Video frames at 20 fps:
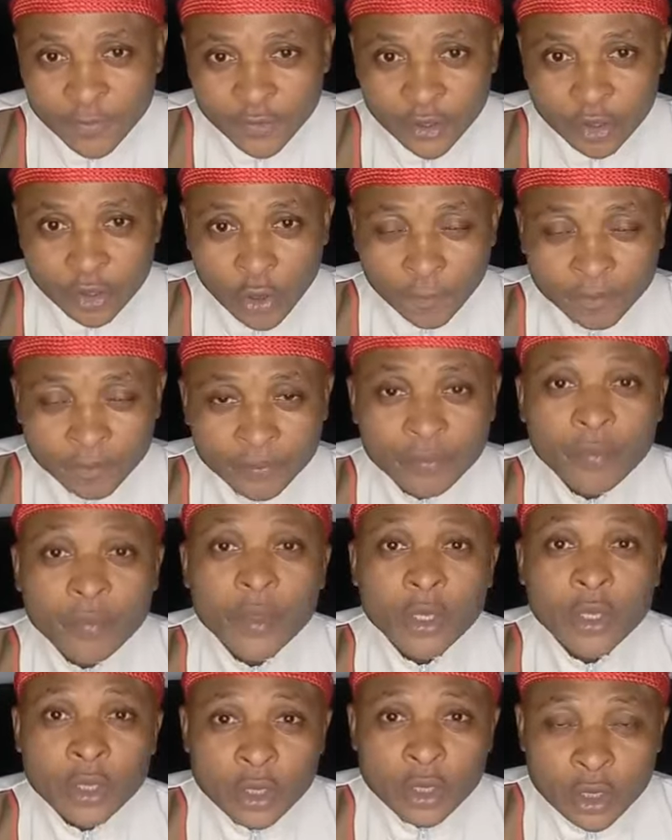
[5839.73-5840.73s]
freedom.
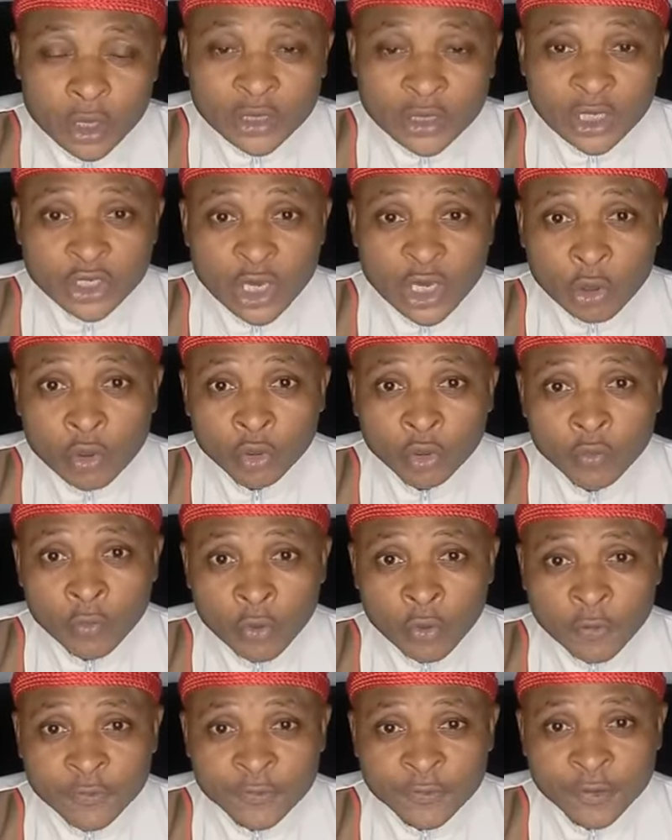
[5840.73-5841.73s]
It is a good
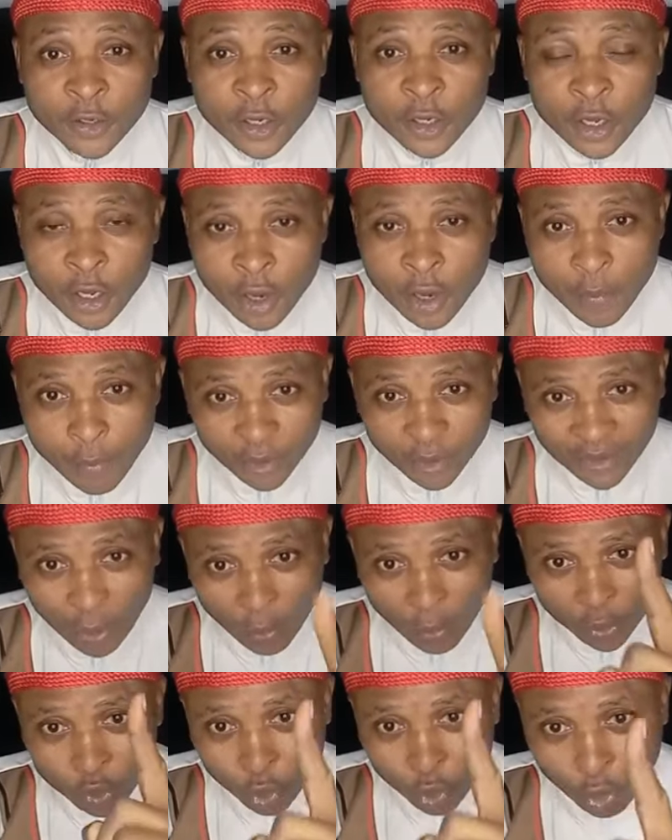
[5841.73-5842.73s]
move, but
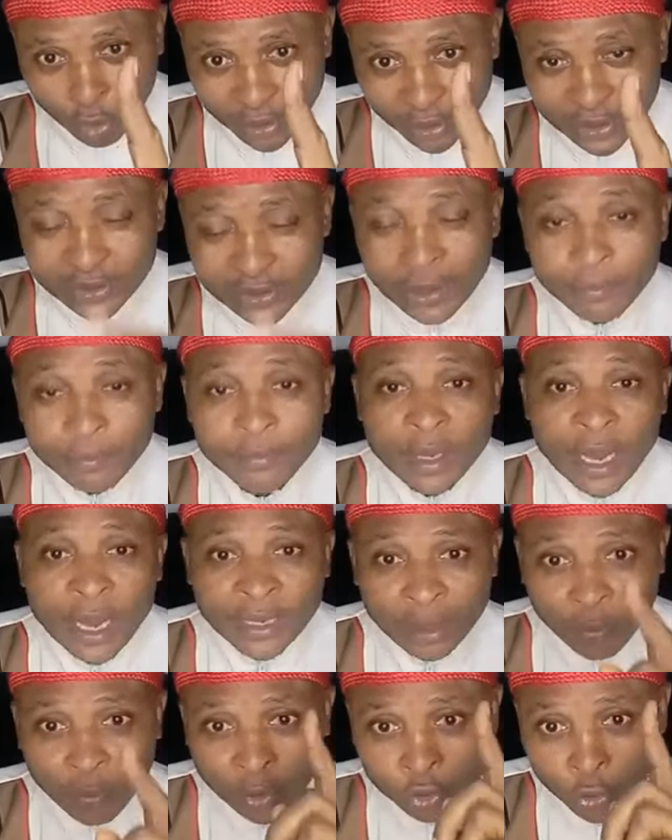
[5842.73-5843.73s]
I want to correct them
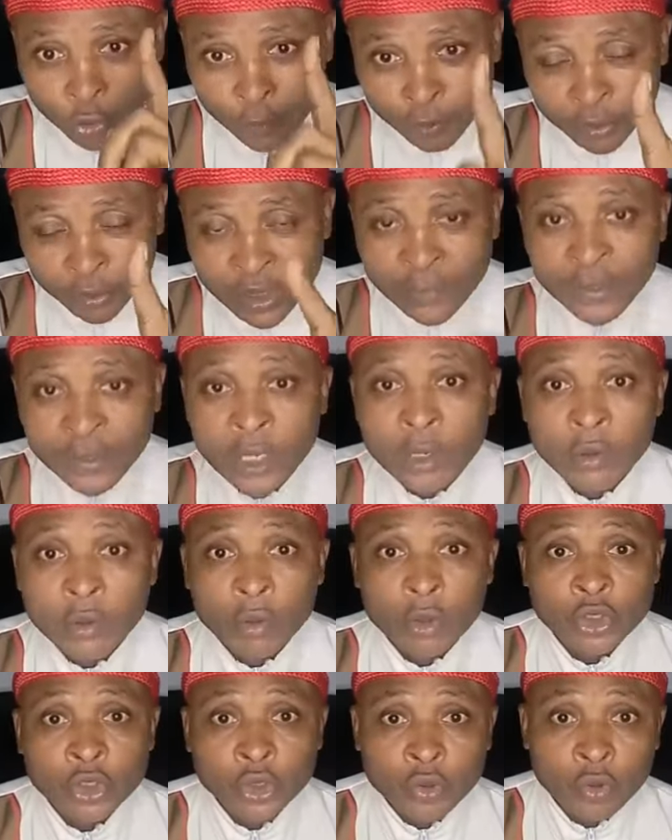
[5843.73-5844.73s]
and I want to put them in a
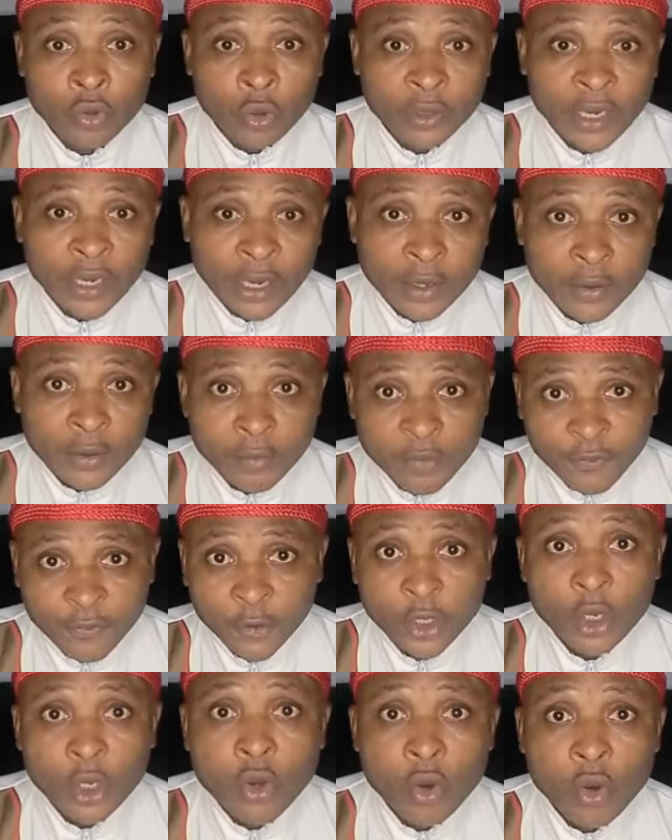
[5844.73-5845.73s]
chronological order
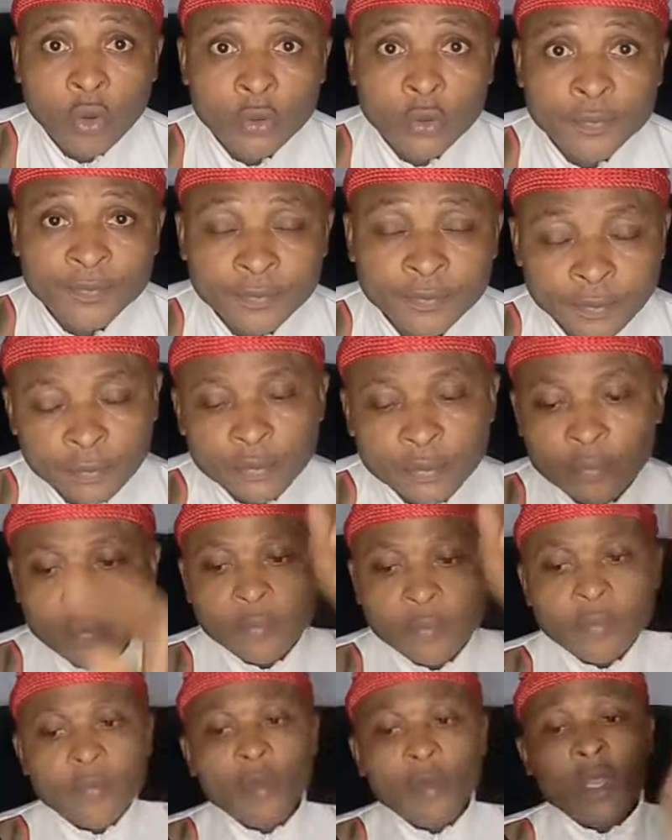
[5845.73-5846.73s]
before they go.
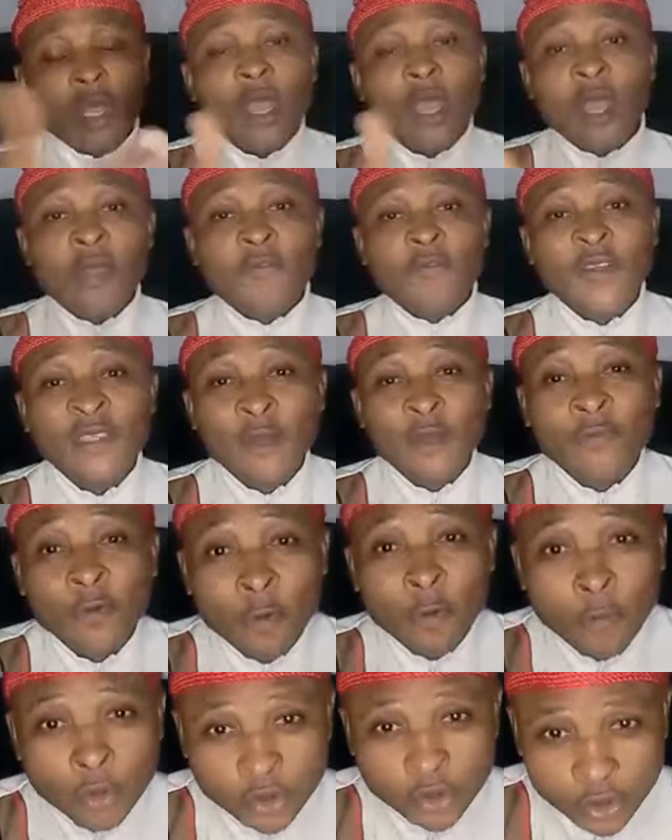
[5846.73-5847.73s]
First and
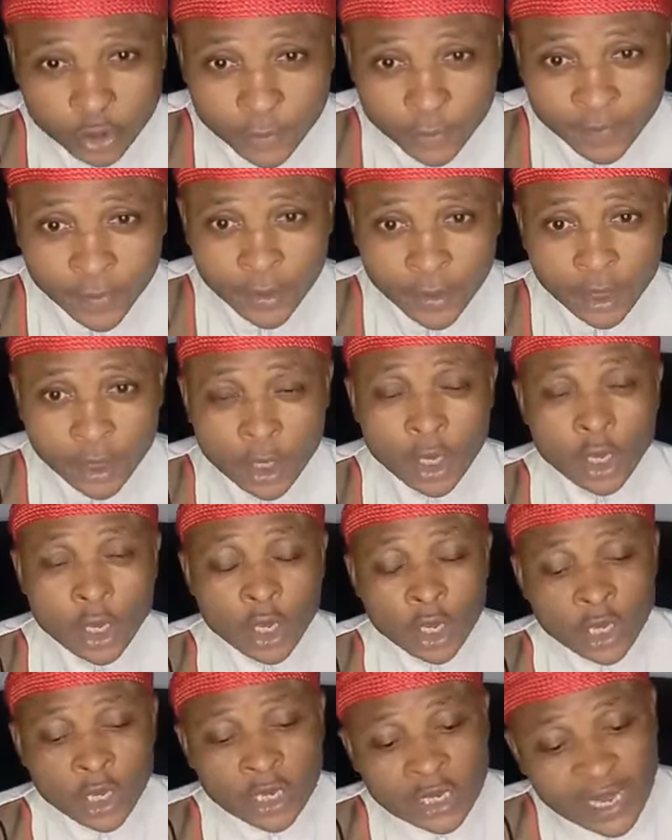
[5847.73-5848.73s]
foremost,
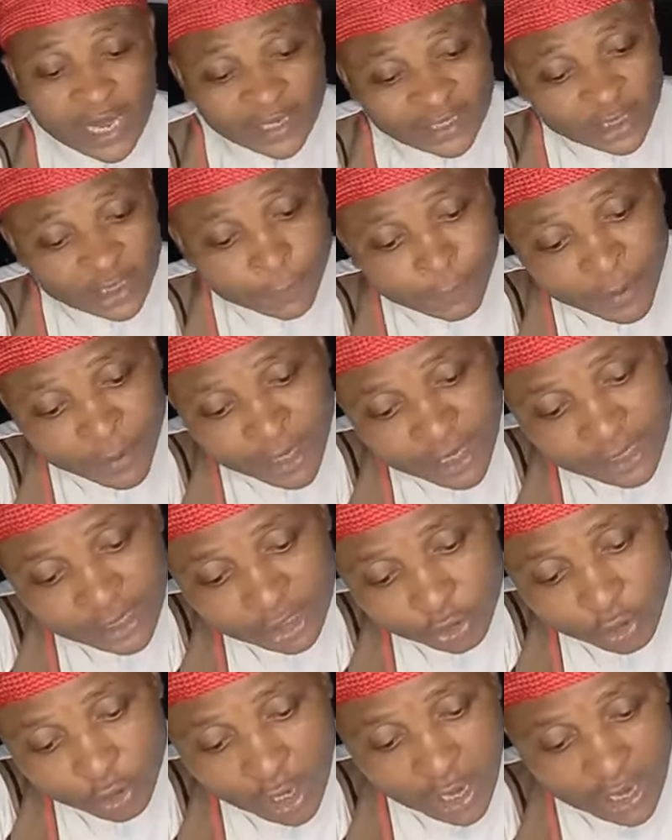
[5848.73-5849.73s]
let it be
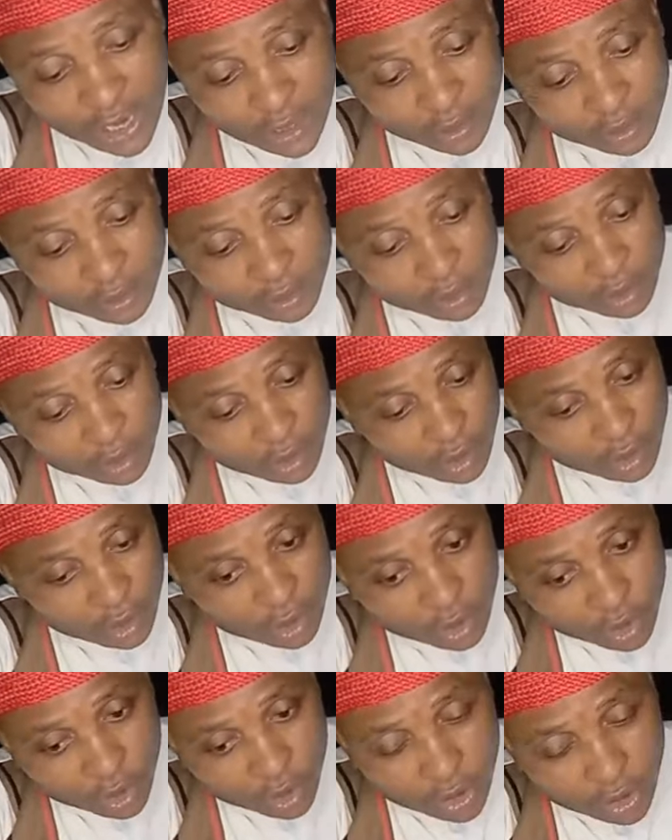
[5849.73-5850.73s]
in
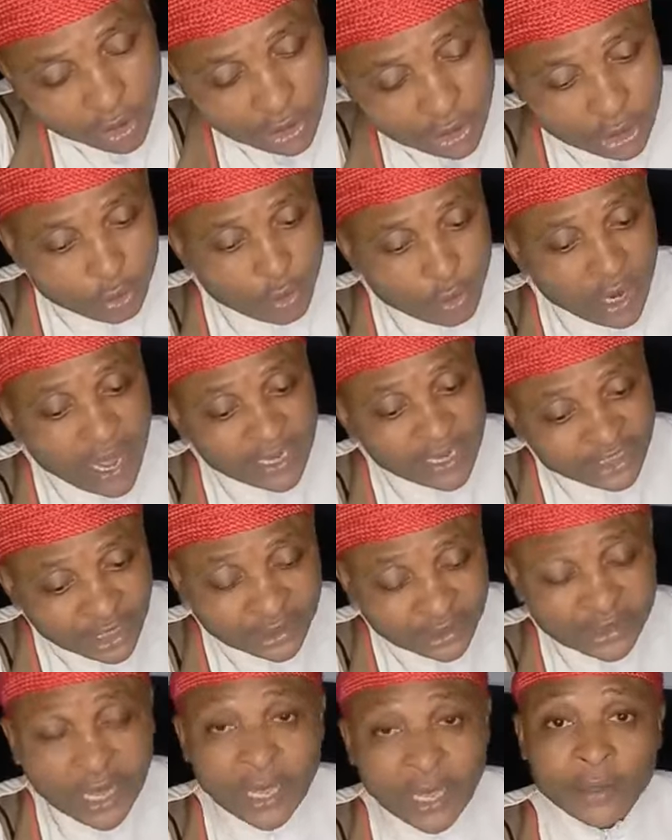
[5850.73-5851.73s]
your agenda